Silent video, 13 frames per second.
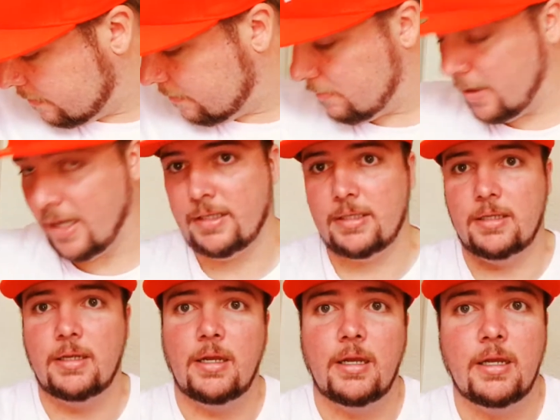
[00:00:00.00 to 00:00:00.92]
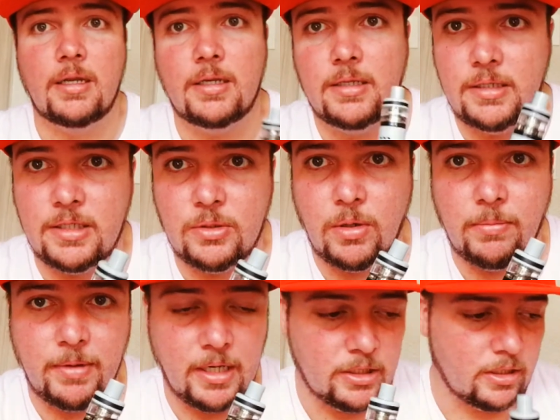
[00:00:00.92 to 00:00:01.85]
But just want to
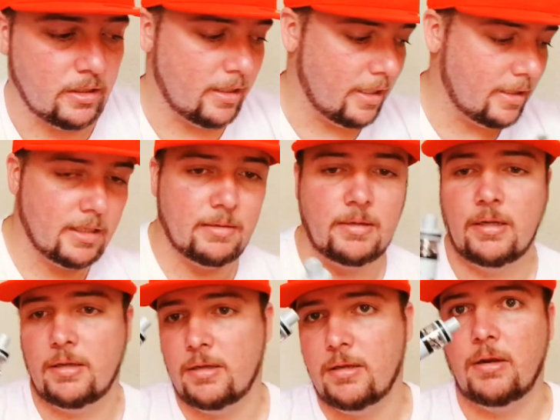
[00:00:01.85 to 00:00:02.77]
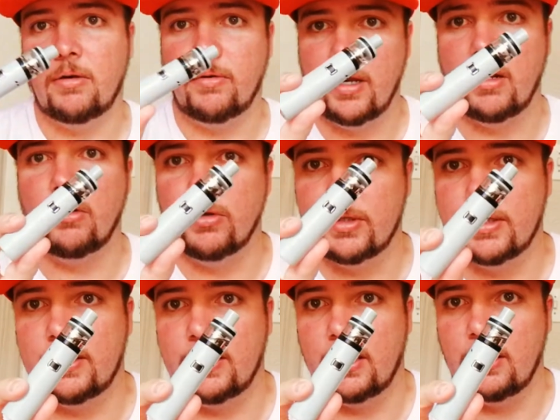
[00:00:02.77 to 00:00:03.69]
mention that I did already lose
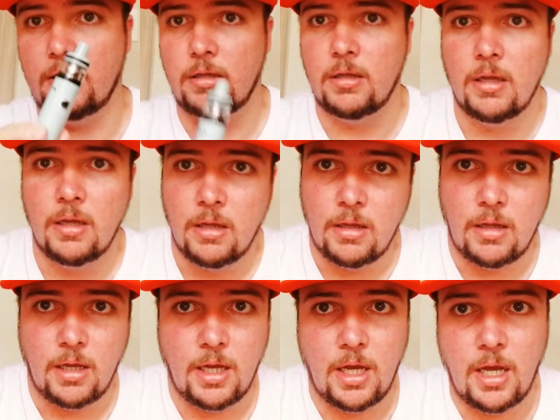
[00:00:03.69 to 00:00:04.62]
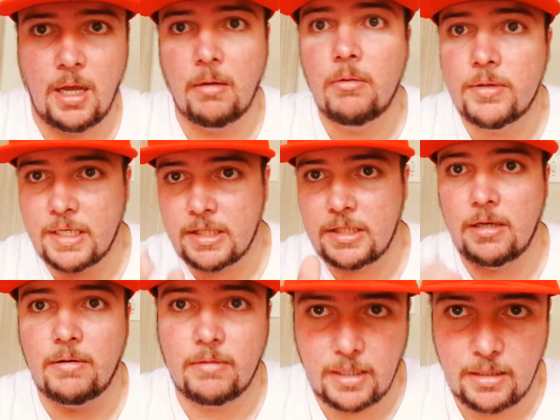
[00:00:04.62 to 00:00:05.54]
this thing. It was actually
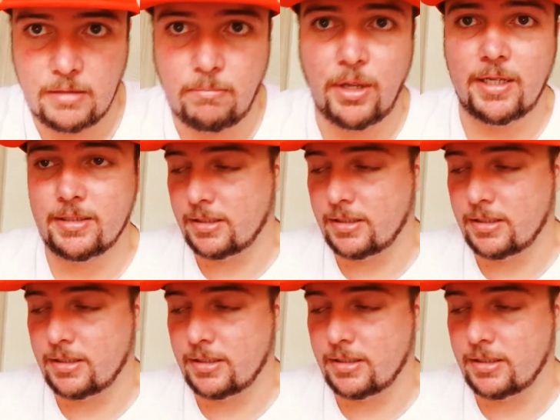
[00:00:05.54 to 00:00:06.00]
in plain